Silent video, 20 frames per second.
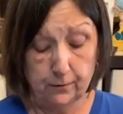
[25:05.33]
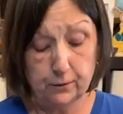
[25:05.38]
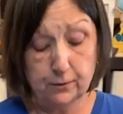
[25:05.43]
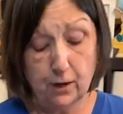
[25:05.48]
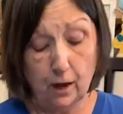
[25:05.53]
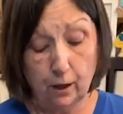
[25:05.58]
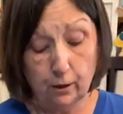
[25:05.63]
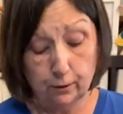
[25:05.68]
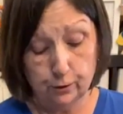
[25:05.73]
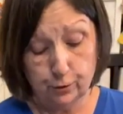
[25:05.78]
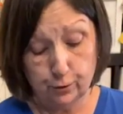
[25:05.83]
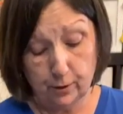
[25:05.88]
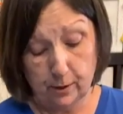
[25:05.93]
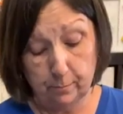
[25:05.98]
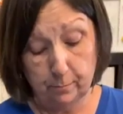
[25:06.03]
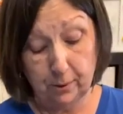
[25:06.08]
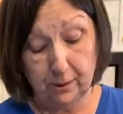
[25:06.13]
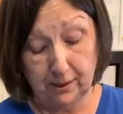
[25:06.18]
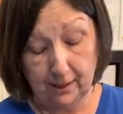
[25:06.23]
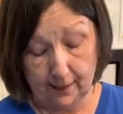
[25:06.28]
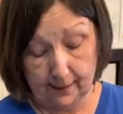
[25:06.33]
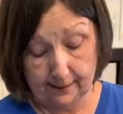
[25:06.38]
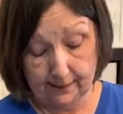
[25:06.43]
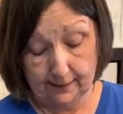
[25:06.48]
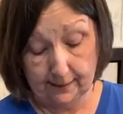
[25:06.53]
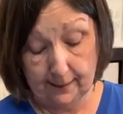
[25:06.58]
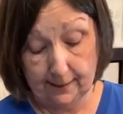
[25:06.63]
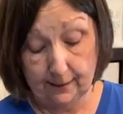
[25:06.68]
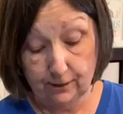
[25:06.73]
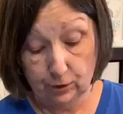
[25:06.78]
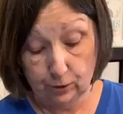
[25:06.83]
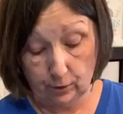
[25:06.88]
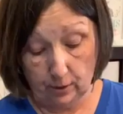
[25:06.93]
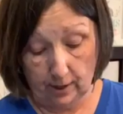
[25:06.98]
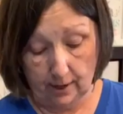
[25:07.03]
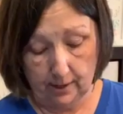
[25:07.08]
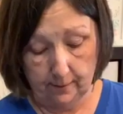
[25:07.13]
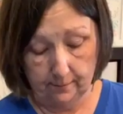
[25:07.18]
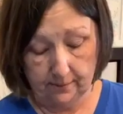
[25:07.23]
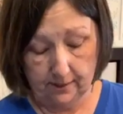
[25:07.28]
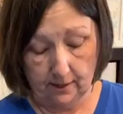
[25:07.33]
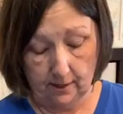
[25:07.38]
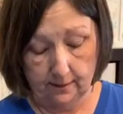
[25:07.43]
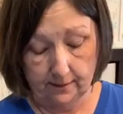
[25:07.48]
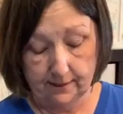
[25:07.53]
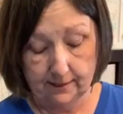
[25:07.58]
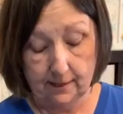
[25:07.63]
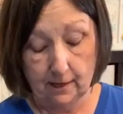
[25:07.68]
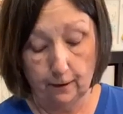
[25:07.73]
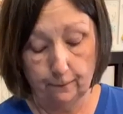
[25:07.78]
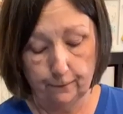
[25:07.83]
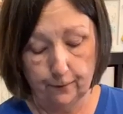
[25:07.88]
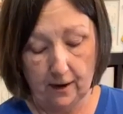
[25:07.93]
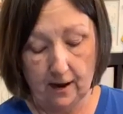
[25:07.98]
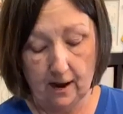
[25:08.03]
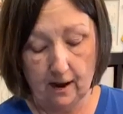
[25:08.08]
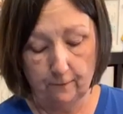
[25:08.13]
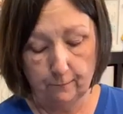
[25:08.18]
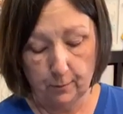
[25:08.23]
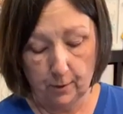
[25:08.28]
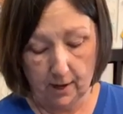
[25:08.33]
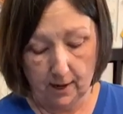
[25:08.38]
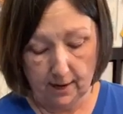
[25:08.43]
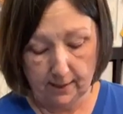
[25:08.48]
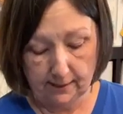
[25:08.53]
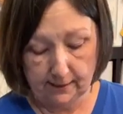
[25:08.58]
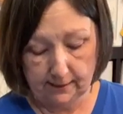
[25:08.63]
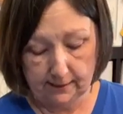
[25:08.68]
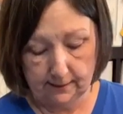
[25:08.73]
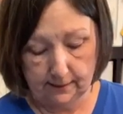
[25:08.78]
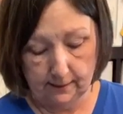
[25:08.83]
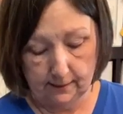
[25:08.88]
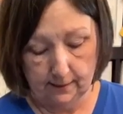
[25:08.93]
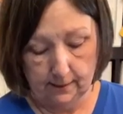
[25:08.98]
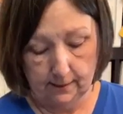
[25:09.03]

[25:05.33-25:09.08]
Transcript: They're Dollar Tree Plus Easter items on sale for half price.